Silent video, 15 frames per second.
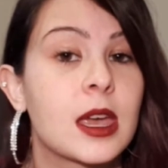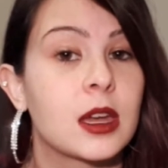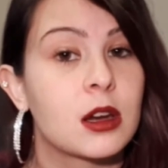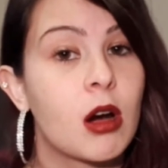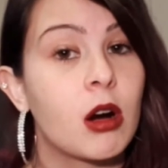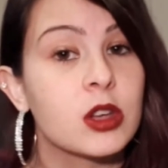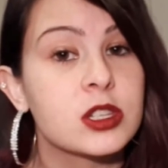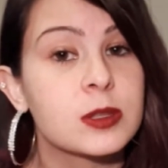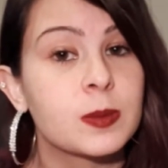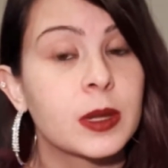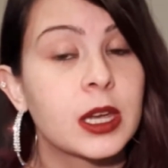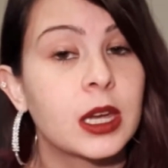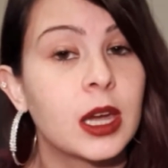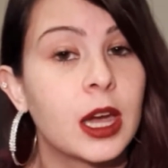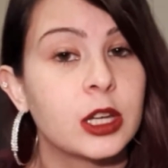a
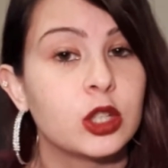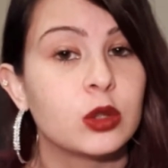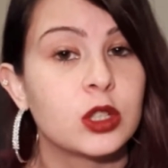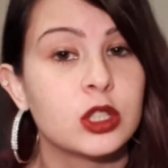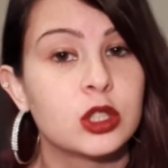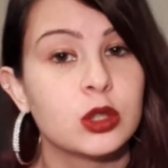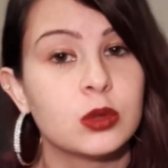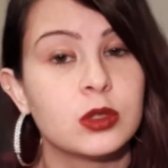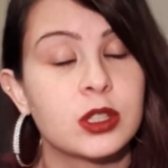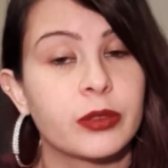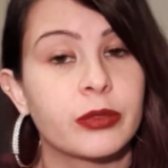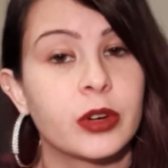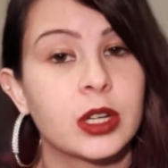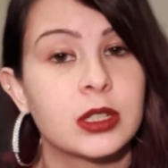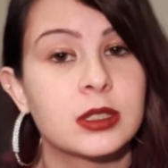cosplay and you can do
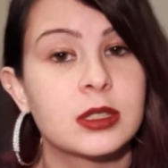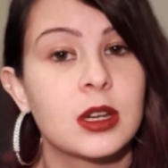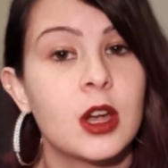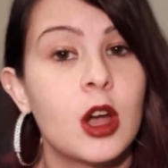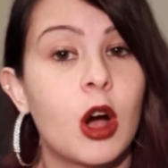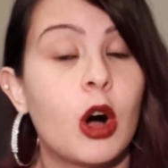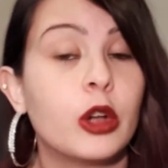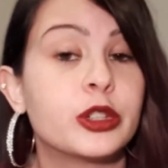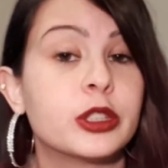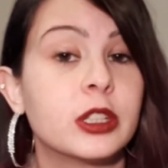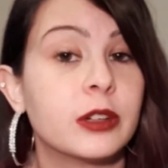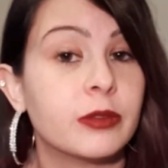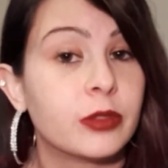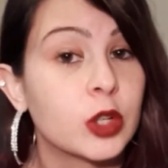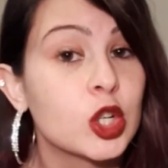different
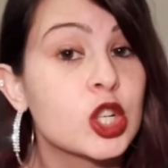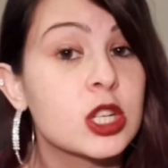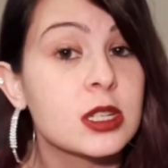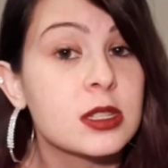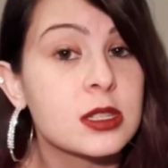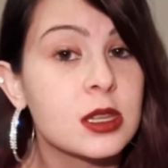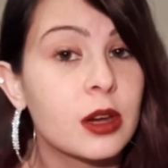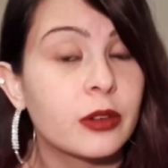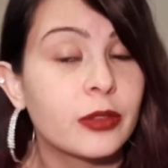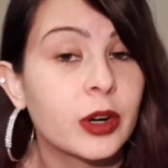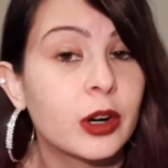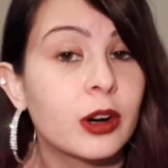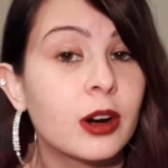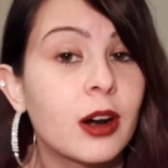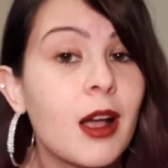alternate versions of
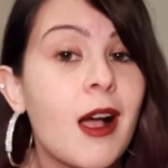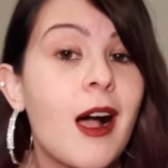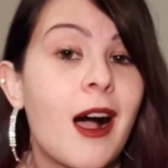her,